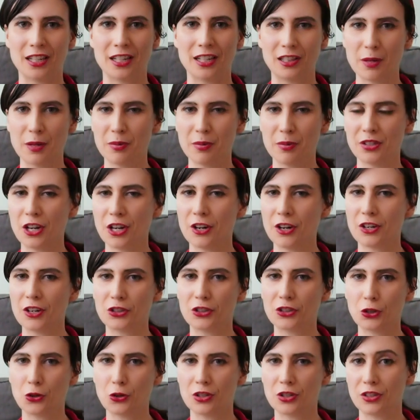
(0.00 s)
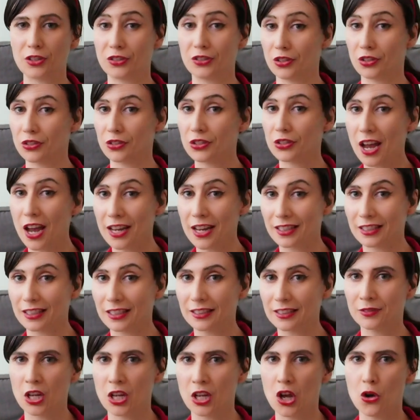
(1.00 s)
In a libertarian socialist
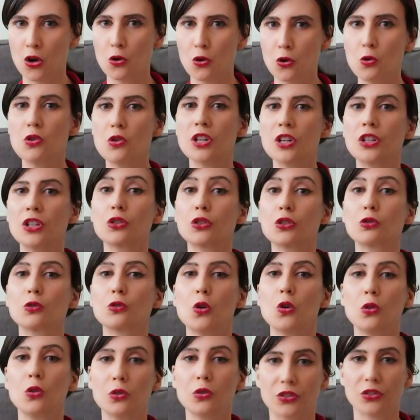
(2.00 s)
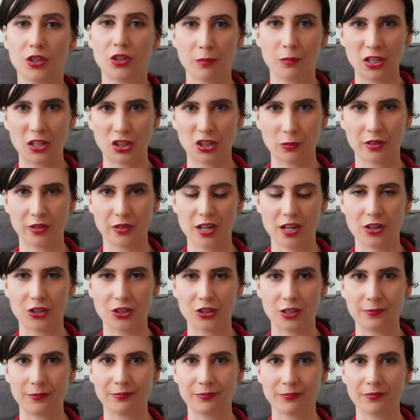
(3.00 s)
society, who controls the means of
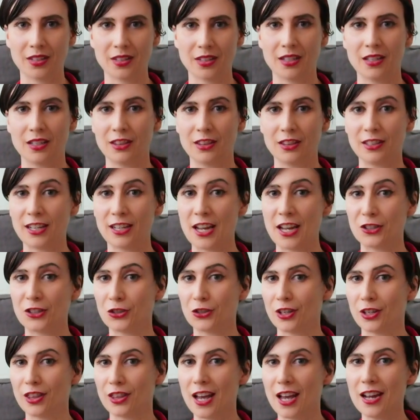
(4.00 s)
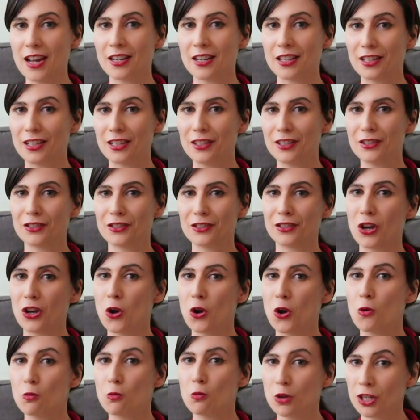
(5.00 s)
production? The answer to that is
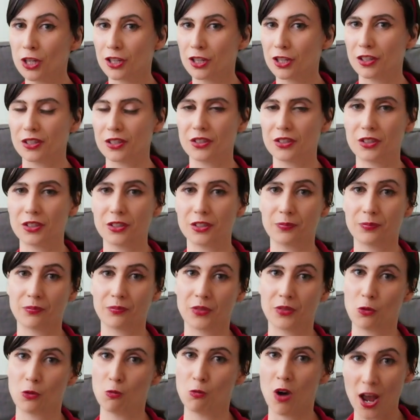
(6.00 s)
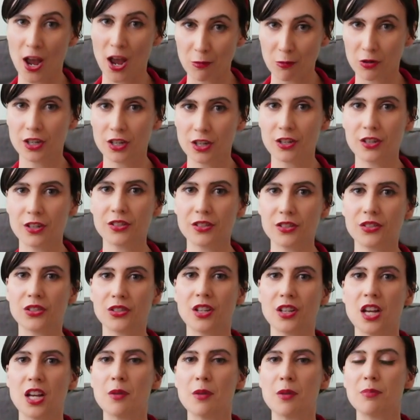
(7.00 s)
workers. Why
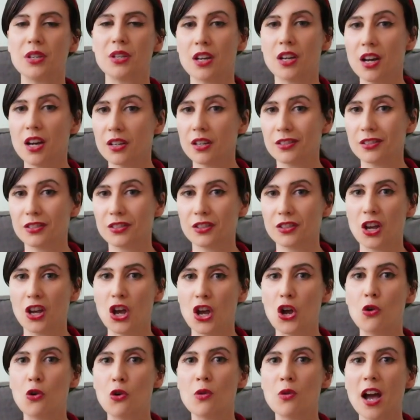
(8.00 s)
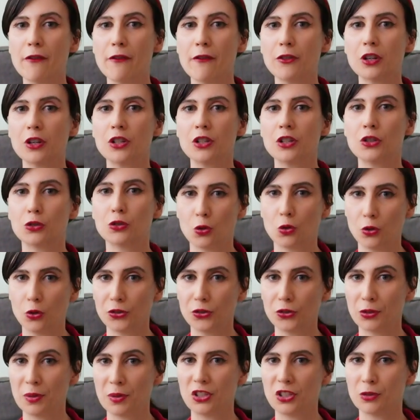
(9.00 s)
workers? Because whoever
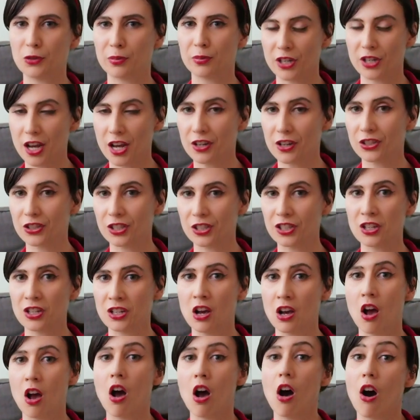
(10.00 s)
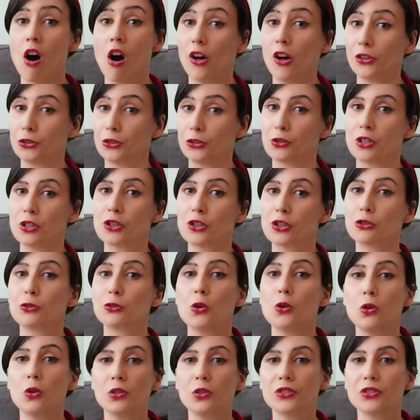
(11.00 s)
controls the means of production also
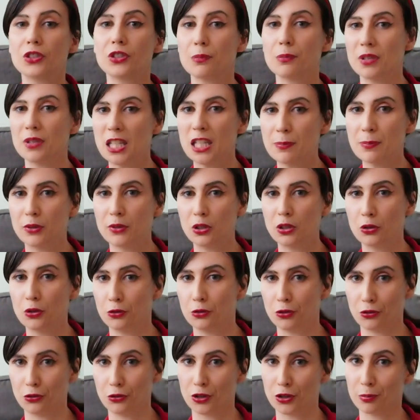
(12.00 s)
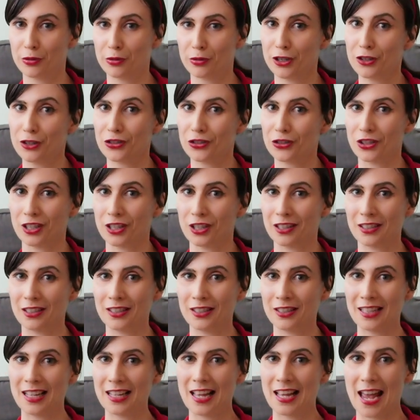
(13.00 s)
controls the people who do the producing.
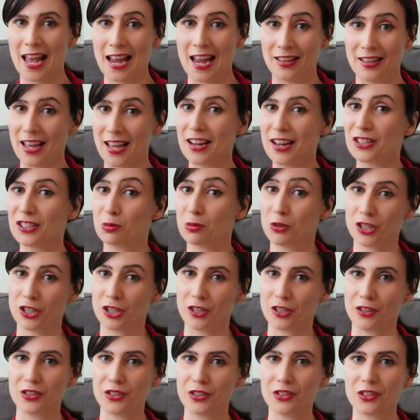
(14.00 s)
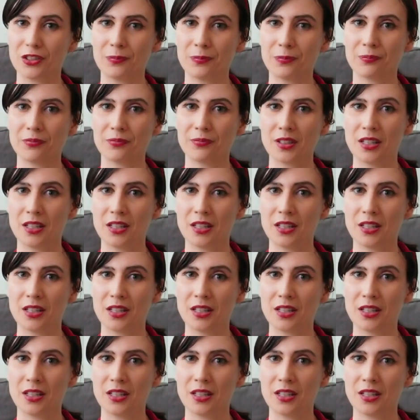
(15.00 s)
And that's workers.